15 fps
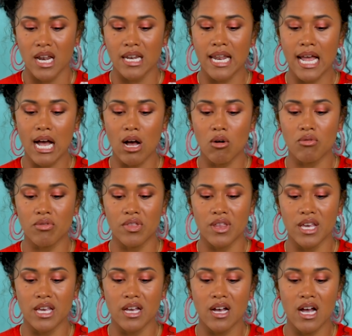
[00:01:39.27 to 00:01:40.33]
Now,
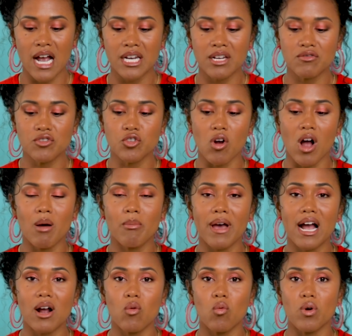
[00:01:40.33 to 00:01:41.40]
the kind of
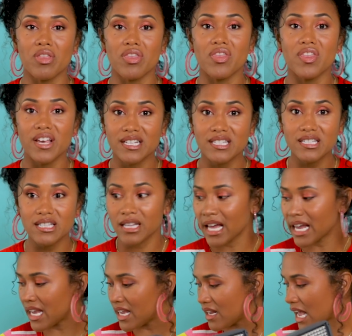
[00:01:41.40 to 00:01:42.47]
drawback with this
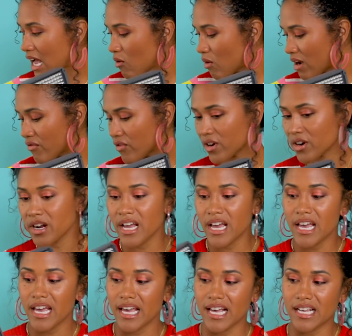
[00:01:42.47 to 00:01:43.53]
light, however,
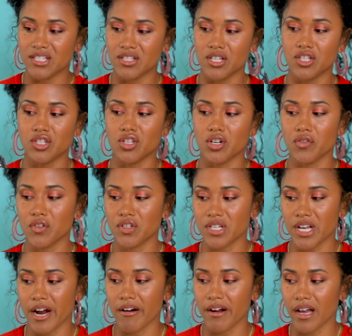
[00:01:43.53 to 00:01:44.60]
is the surface
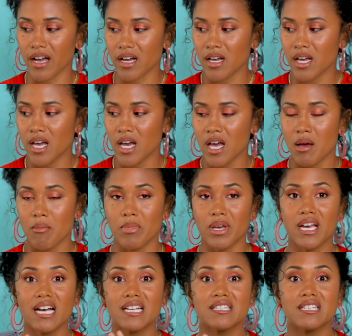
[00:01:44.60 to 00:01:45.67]
area.
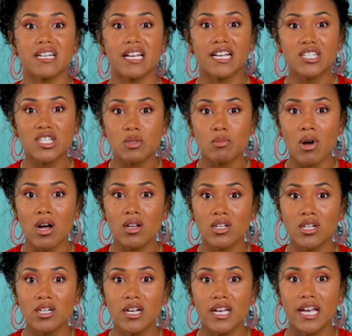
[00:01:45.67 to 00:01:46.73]
Because it is
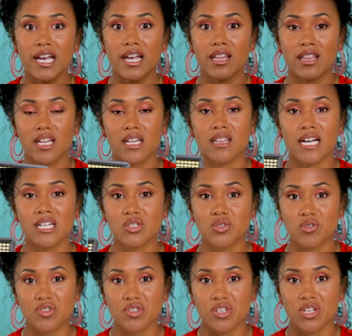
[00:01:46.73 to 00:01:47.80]
smaller, the light
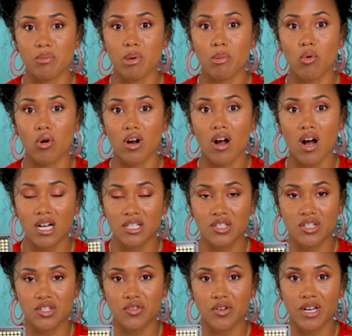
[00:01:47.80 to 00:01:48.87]
source is going to be more
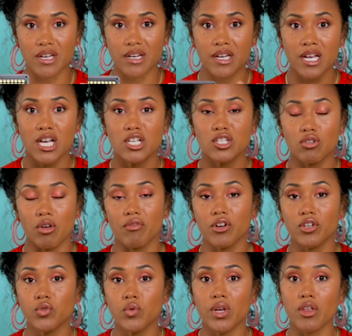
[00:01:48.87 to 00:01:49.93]
concentrated. So if
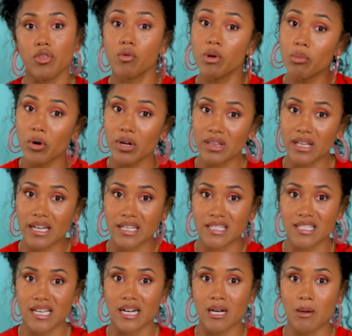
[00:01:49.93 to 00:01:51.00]
you're doing a 3-point lighting
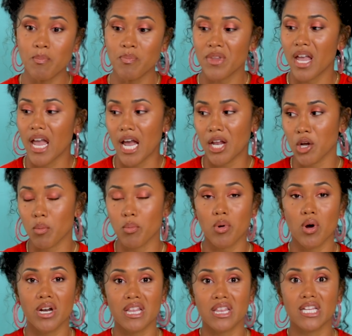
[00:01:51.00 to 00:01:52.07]
setup and you're
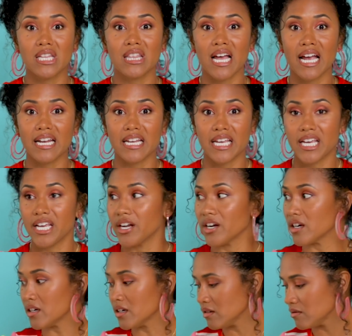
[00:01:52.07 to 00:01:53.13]
putting the light
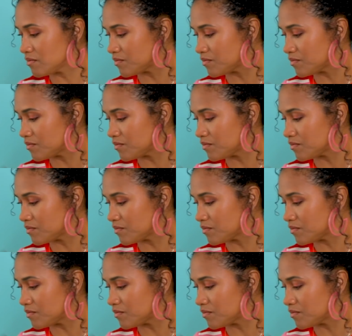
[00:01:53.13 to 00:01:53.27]
here,